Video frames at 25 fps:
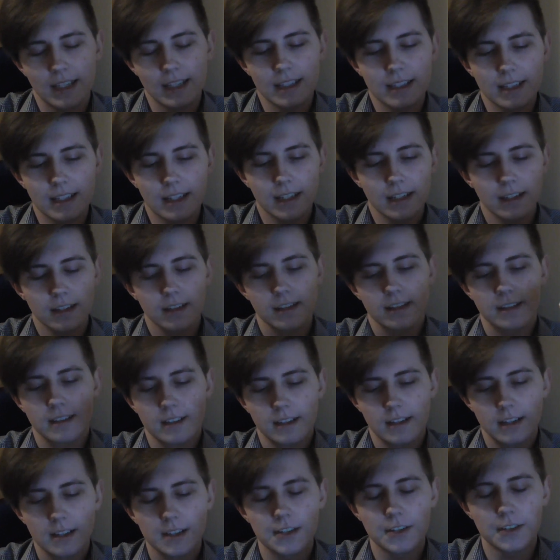Indeed.
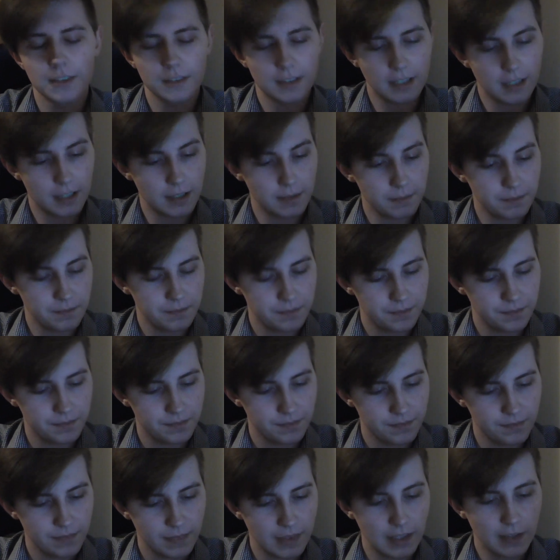So
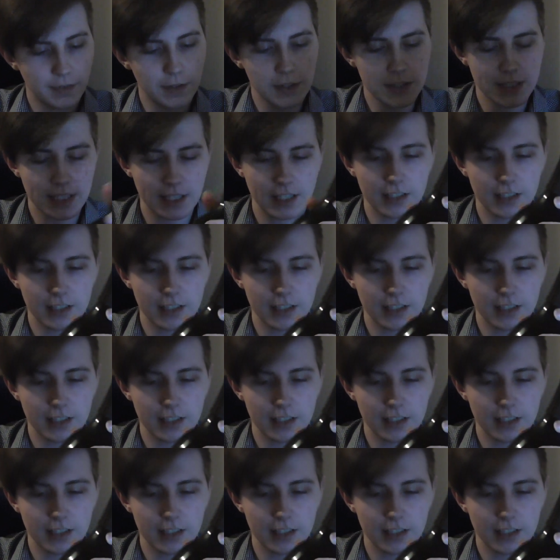the first